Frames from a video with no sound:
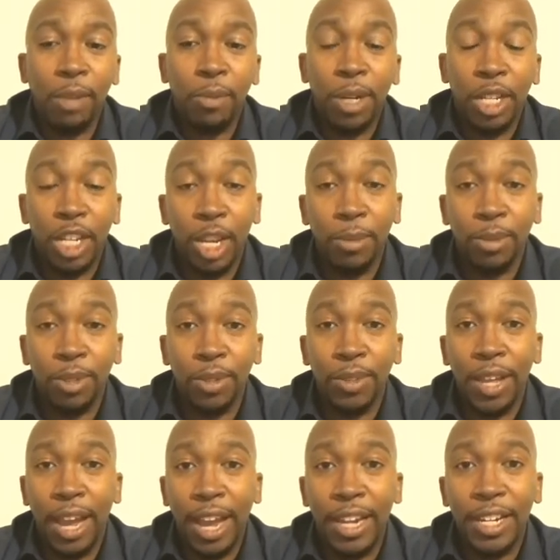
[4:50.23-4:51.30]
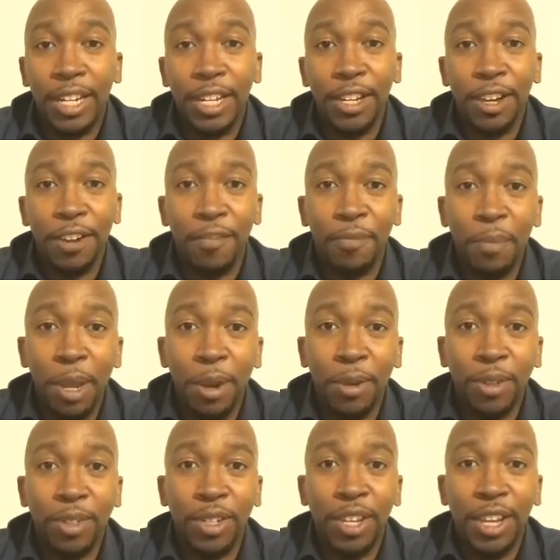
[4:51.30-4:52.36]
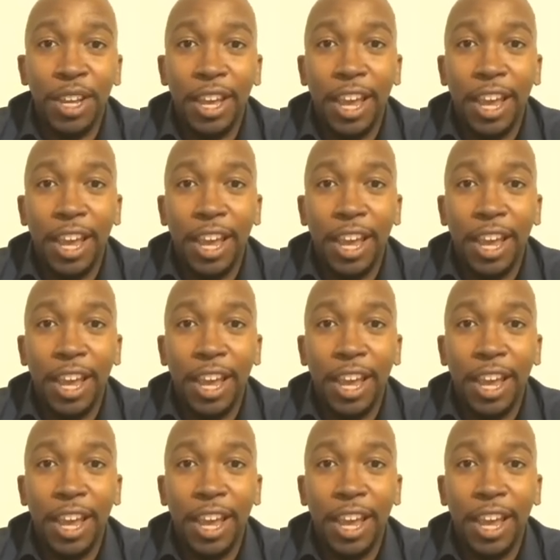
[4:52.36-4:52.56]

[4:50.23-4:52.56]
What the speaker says: when it comes to the idea of marriage.